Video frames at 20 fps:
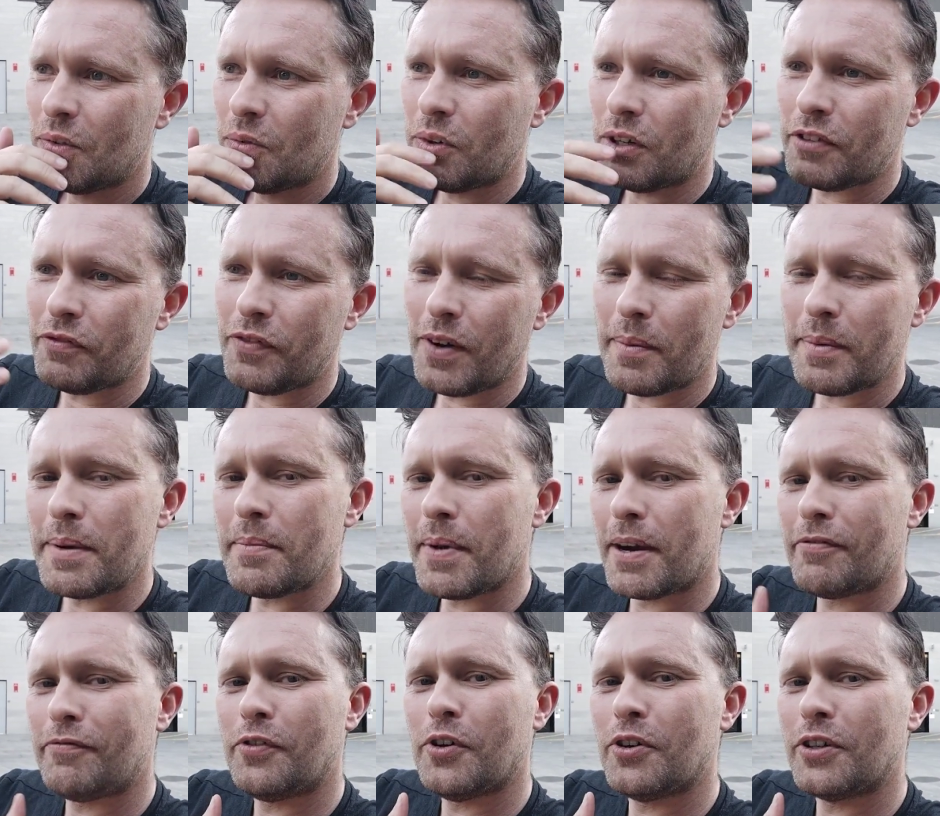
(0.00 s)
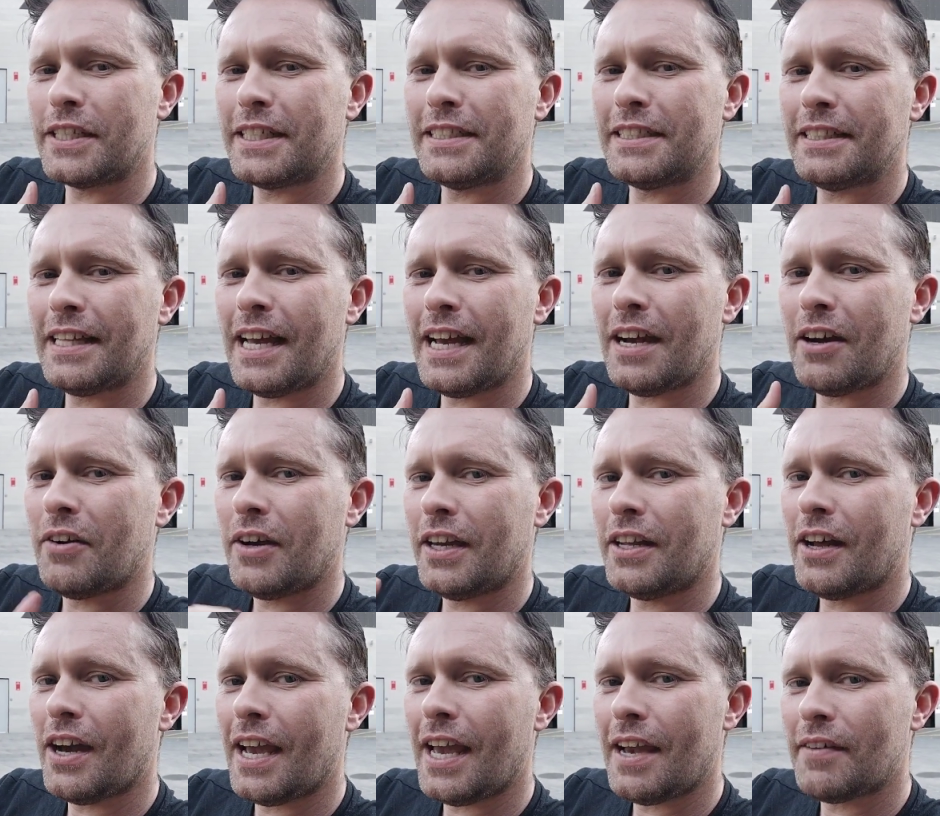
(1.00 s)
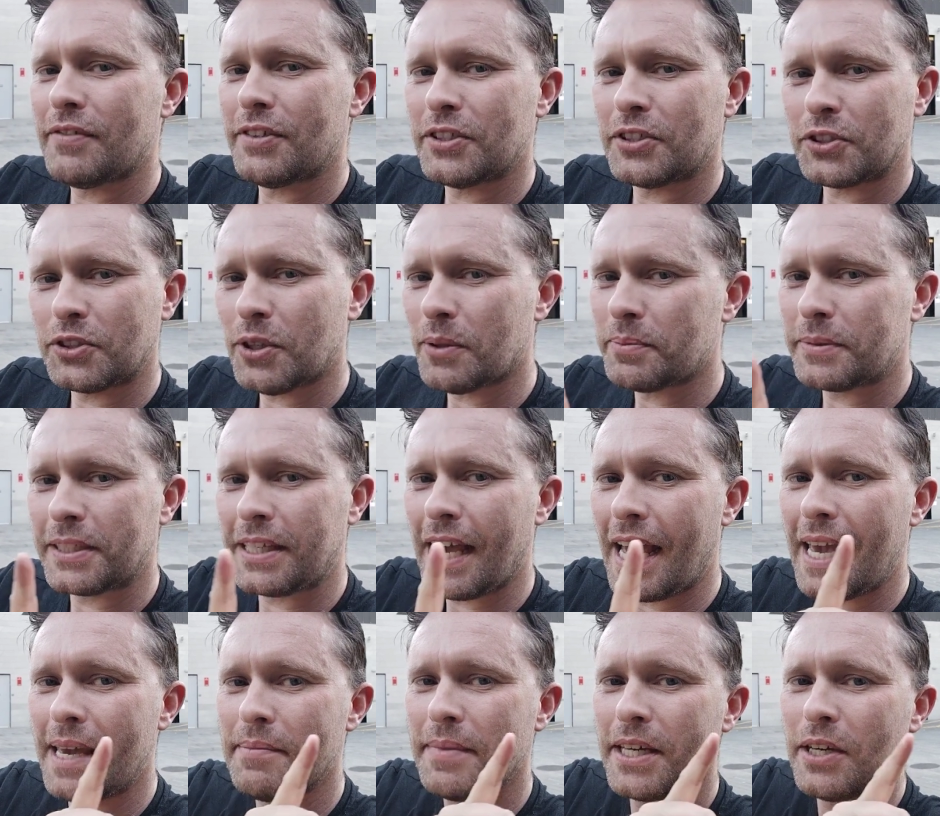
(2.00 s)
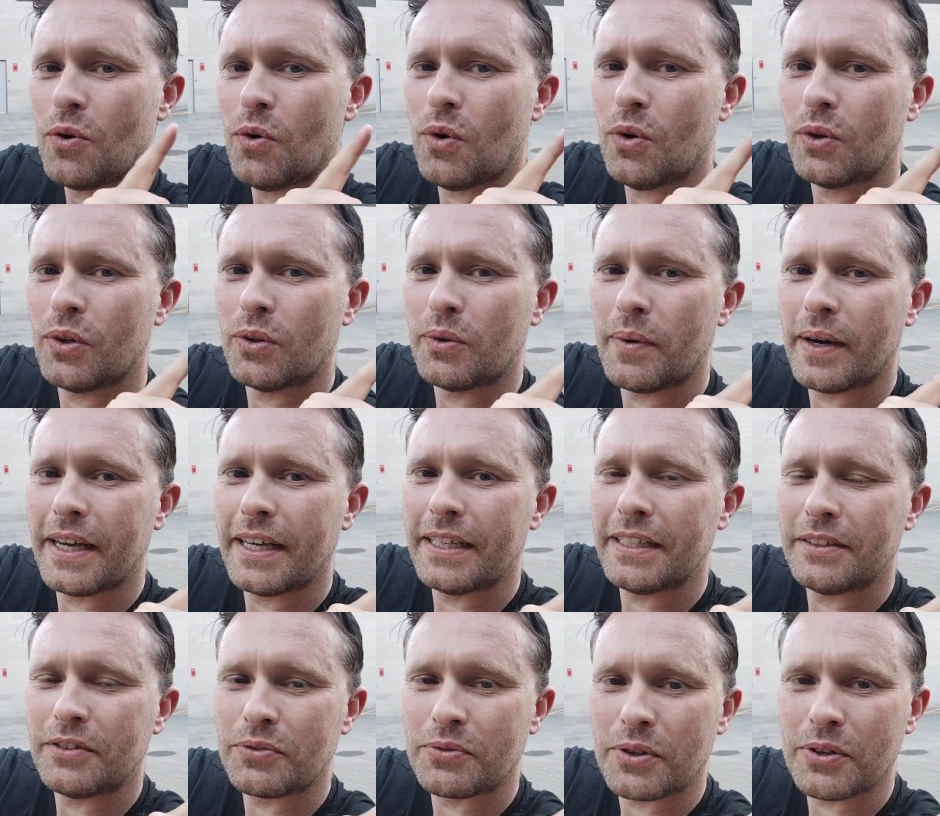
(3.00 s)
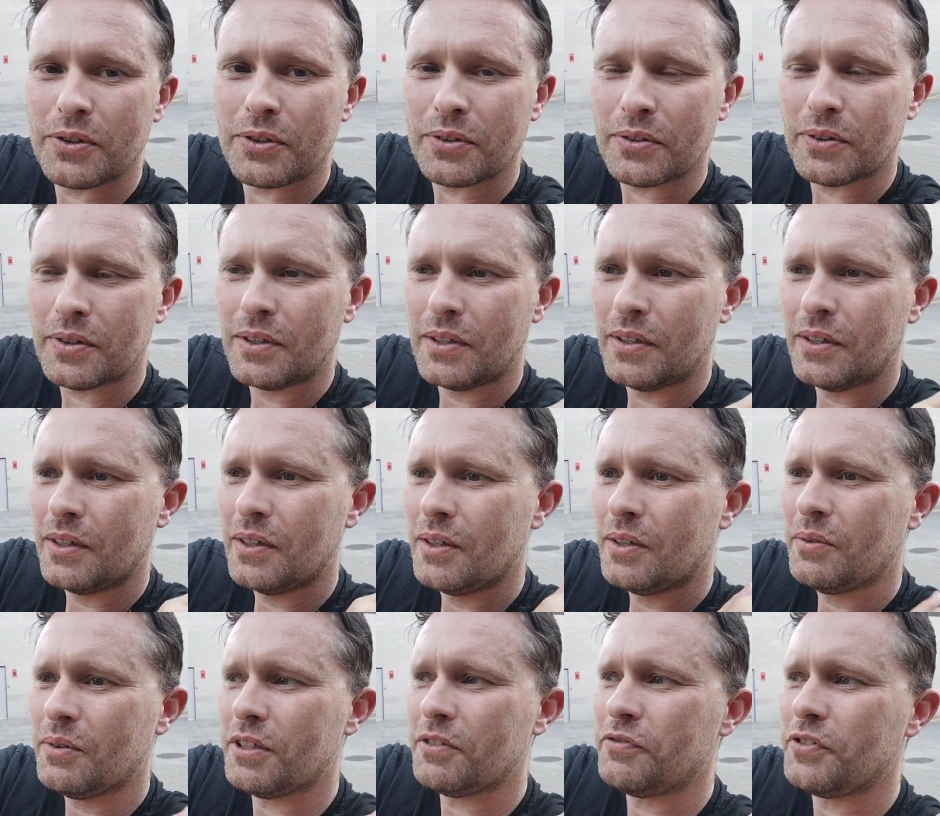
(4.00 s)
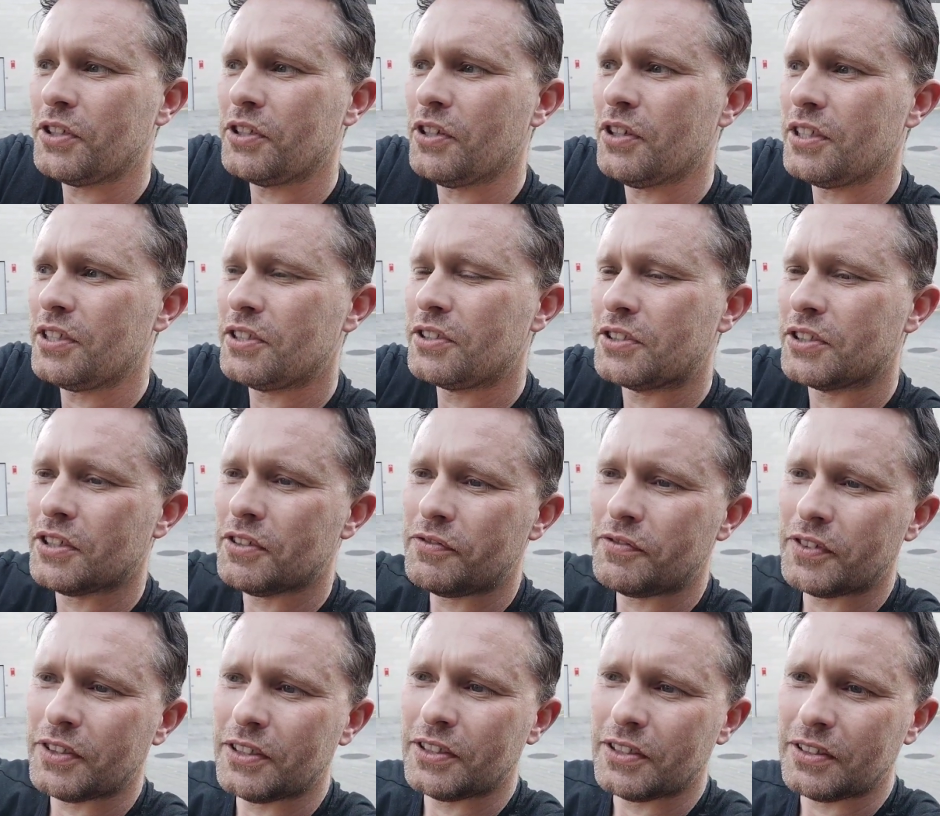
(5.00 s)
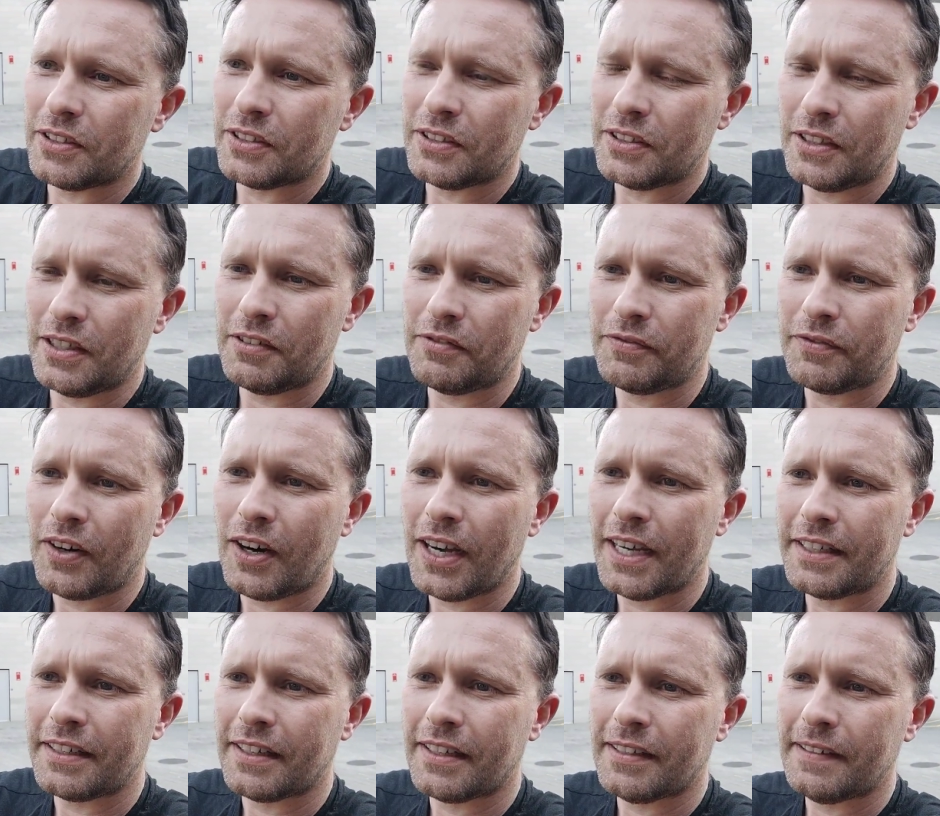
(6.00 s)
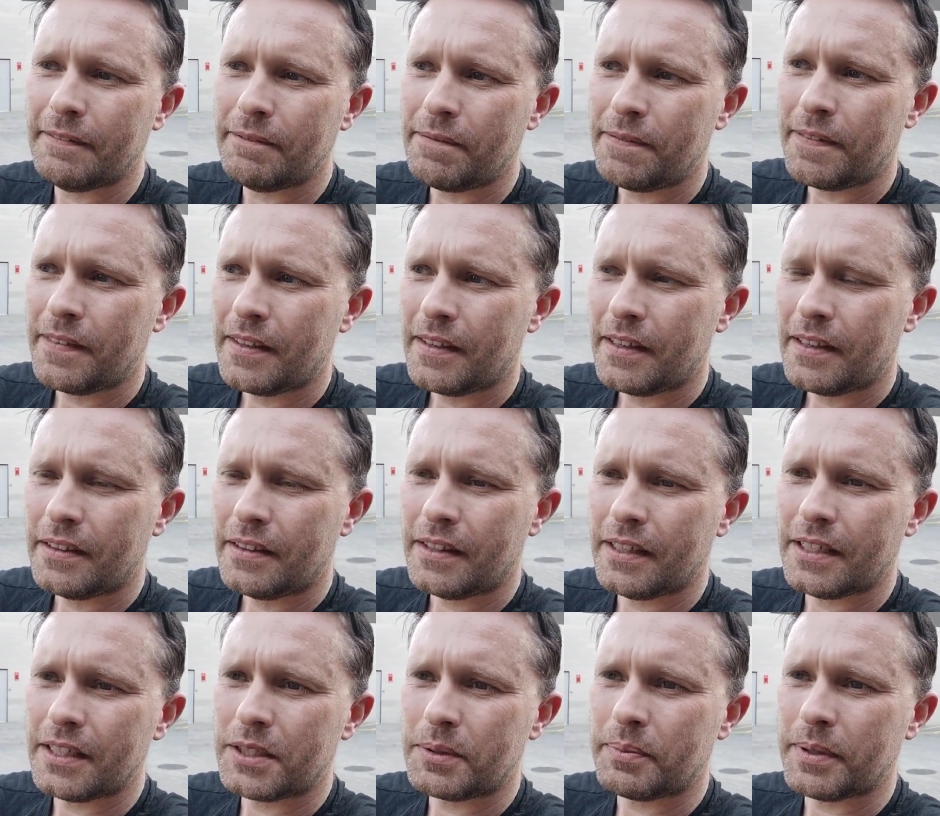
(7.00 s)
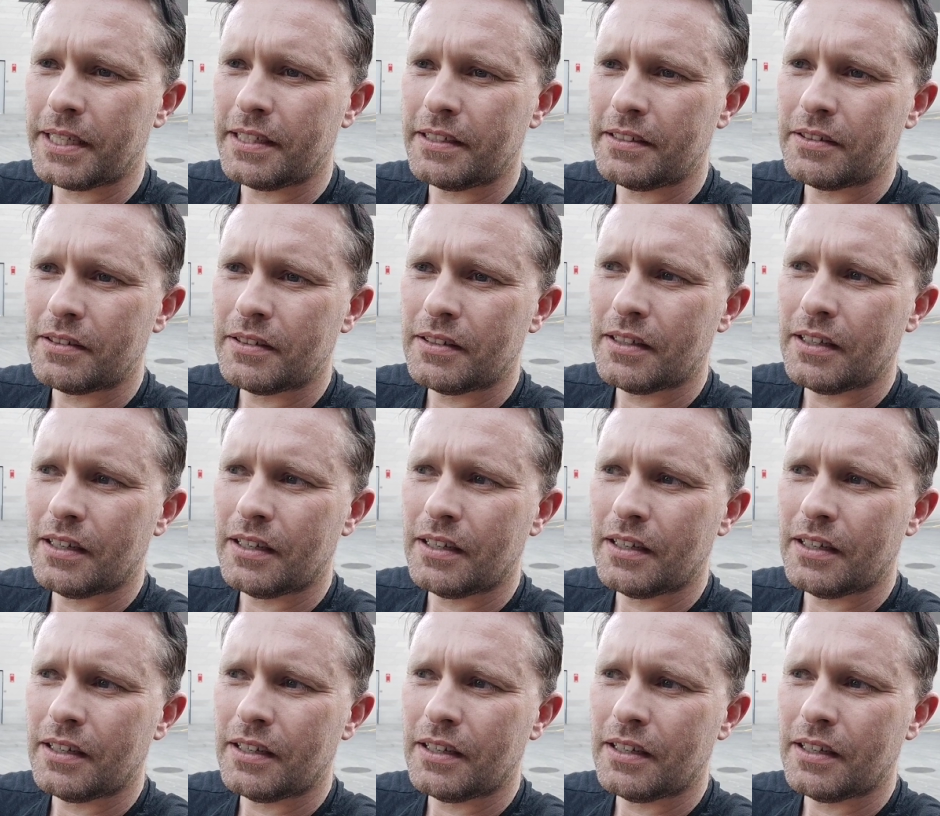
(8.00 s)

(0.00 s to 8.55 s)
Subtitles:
what if I'm in my 40s now and I haven't stopped gaming all the way through? What if you got yourself a fighter that has been